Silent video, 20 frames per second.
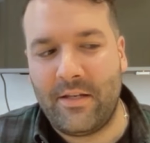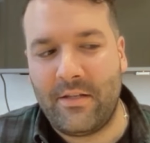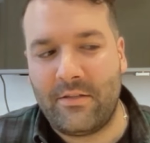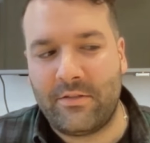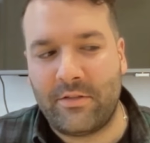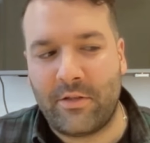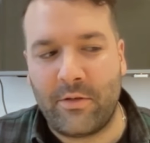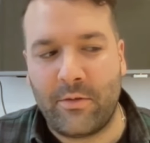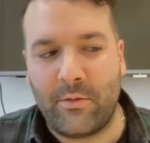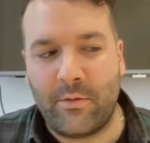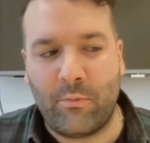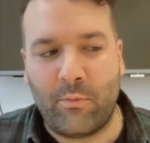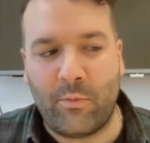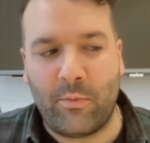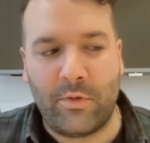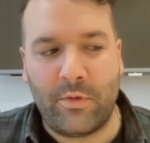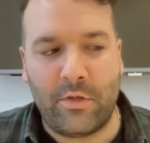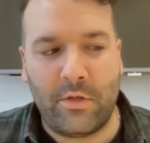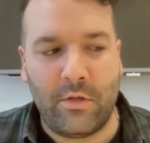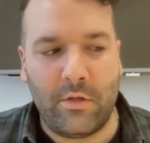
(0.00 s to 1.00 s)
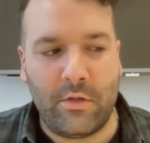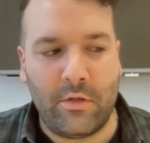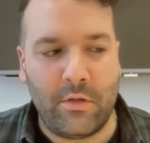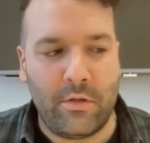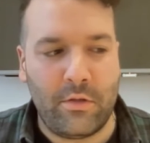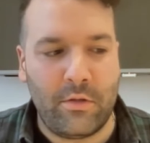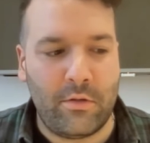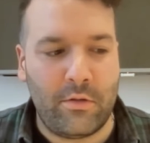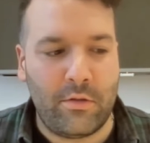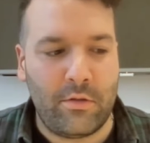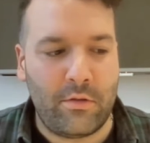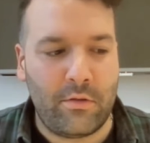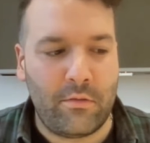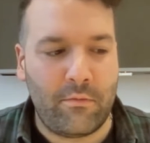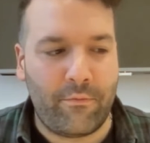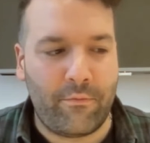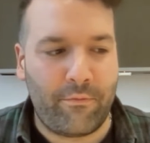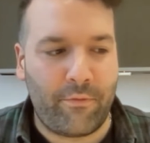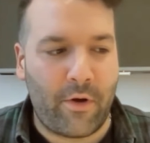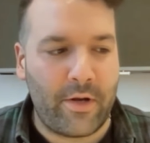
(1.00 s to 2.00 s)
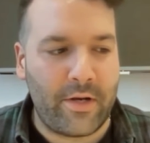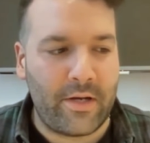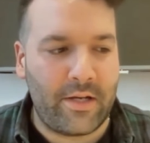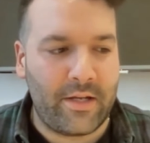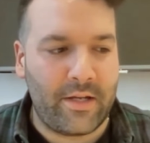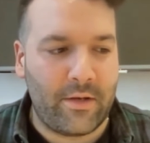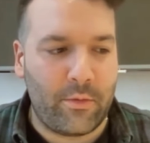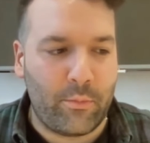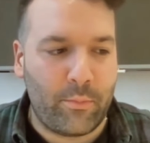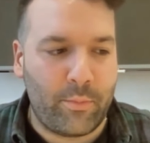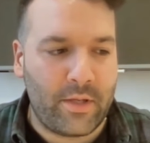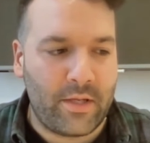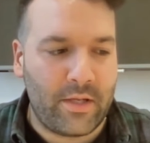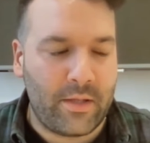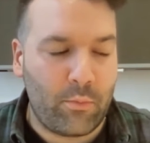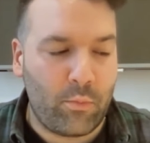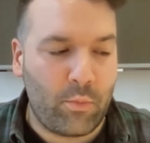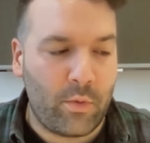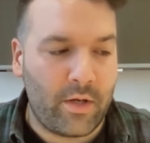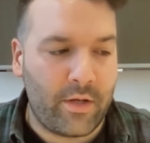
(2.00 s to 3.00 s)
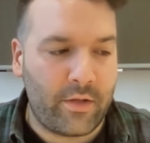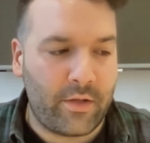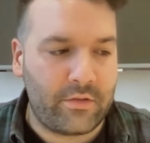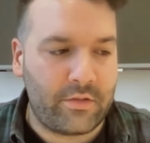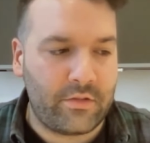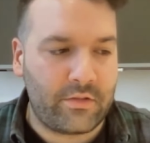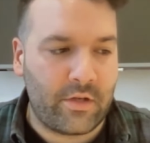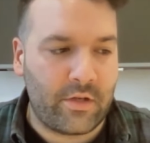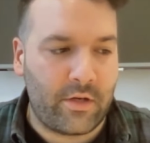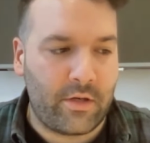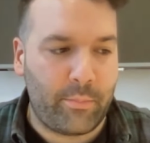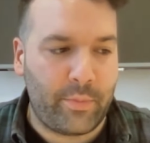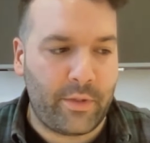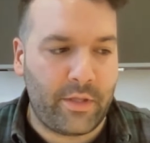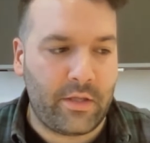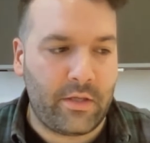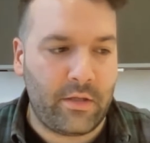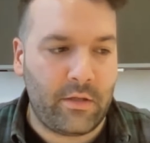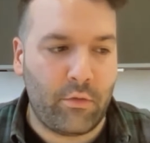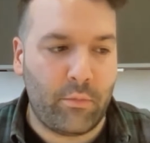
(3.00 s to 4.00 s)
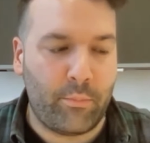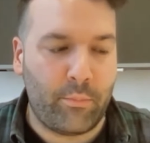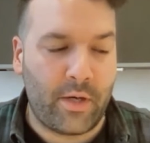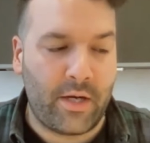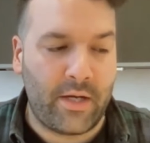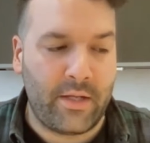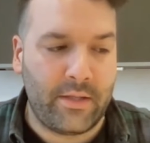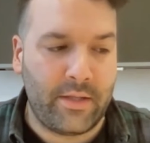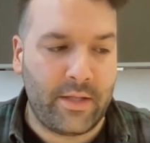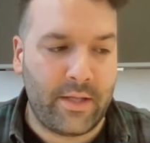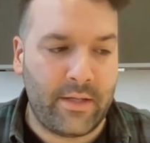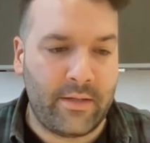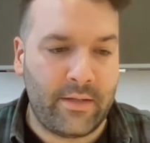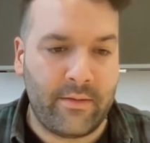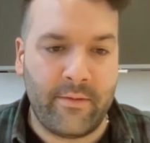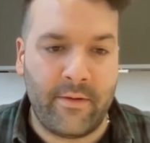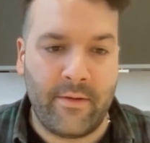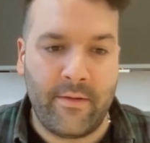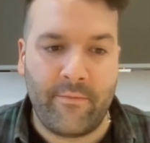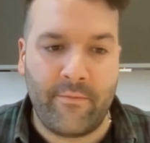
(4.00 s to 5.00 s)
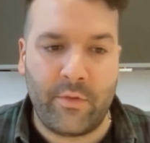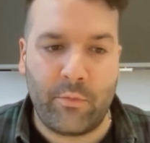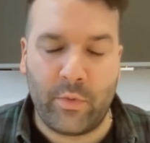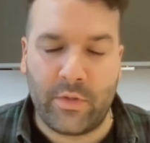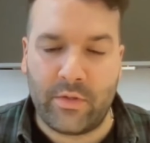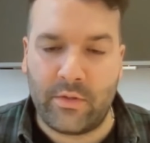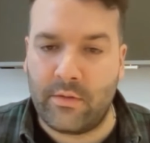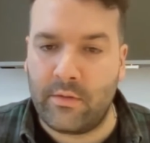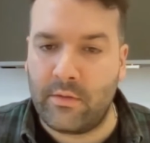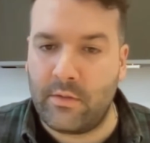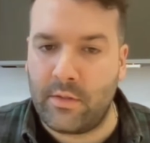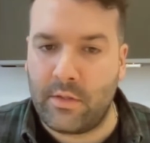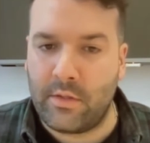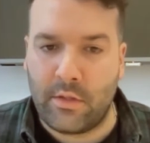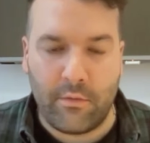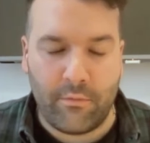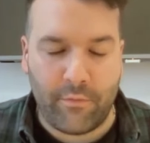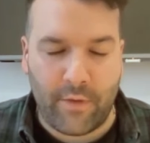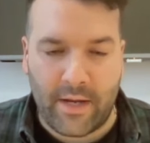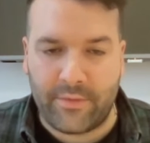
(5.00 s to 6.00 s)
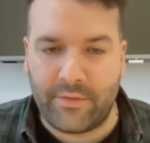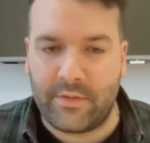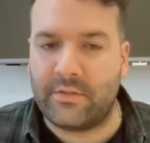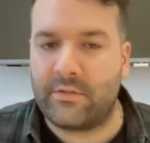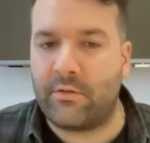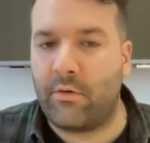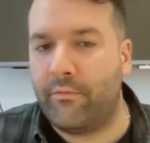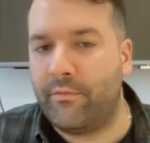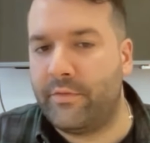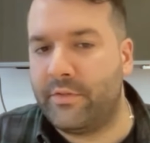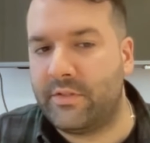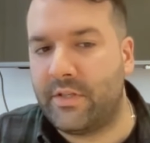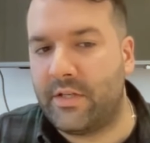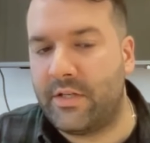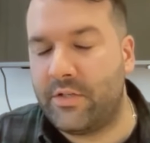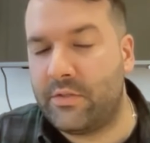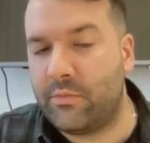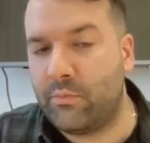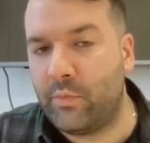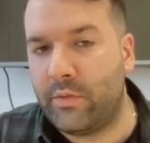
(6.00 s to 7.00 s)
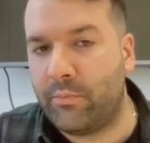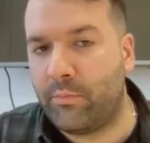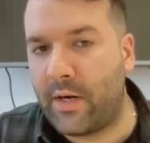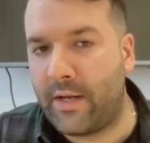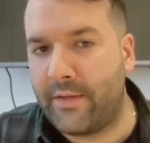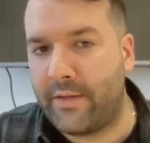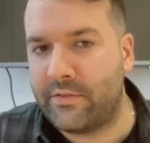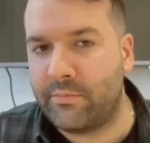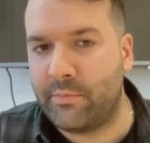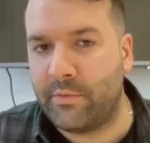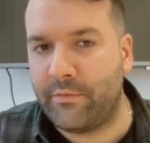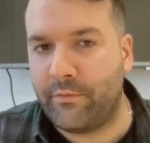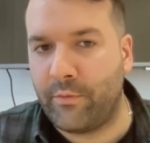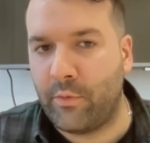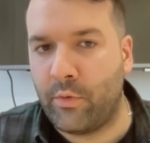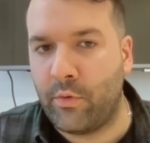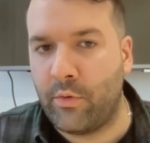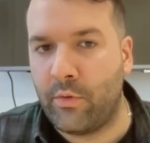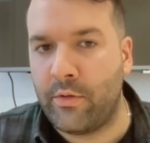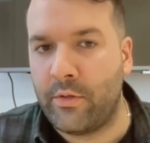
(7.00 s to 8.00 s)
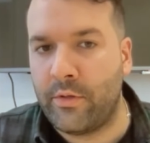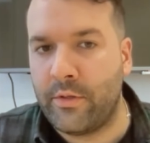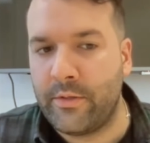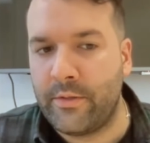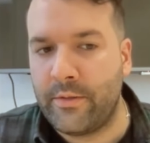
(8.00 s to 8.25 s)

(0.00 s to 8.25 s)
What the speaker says: so you finally, it would be worth just kind of picking your brain then. You've had this conversation with brands before.